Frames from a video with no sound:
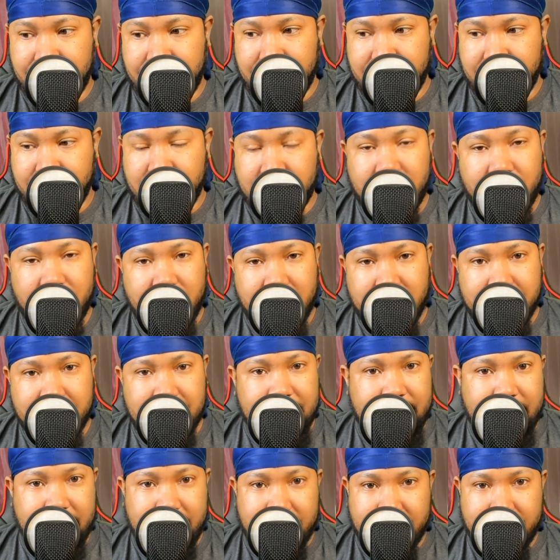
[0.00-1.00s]
Don't worry, I'm going to
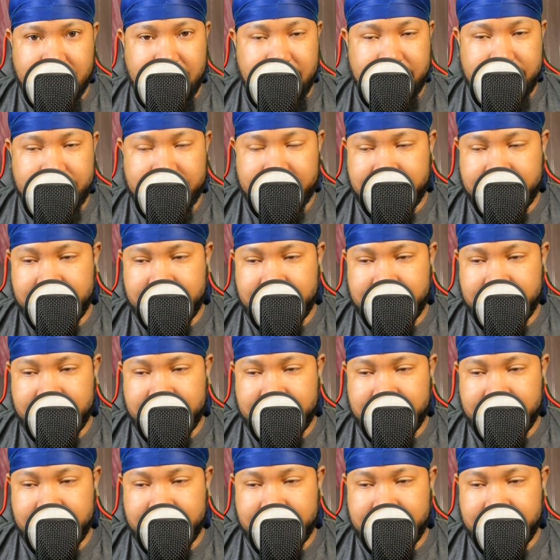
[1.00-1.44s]
take it off.